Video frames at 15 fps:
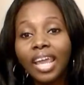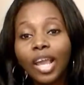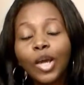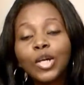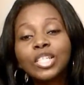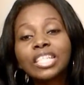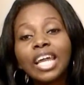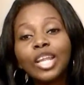it,
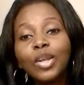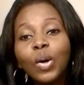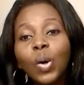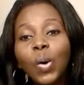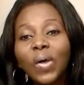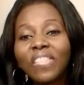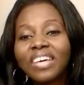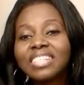because I
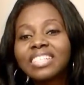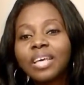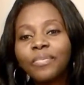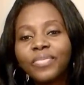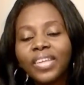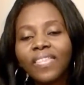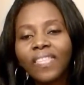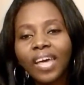know that's
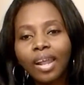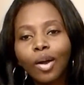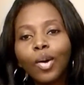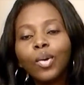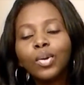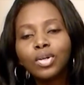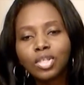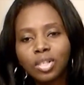something that I
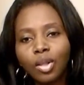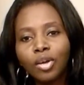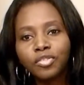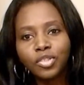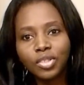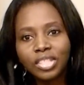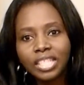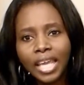always love
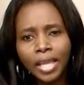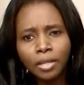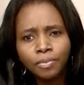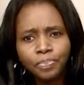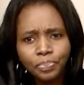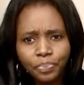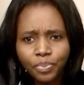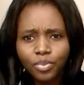to say
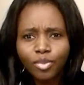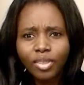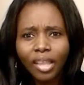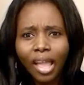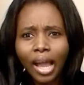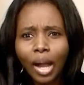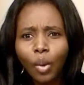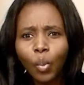
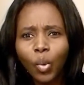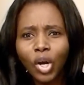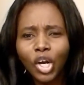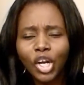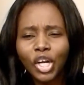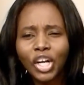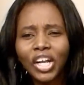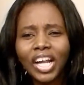at
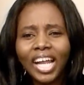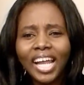work.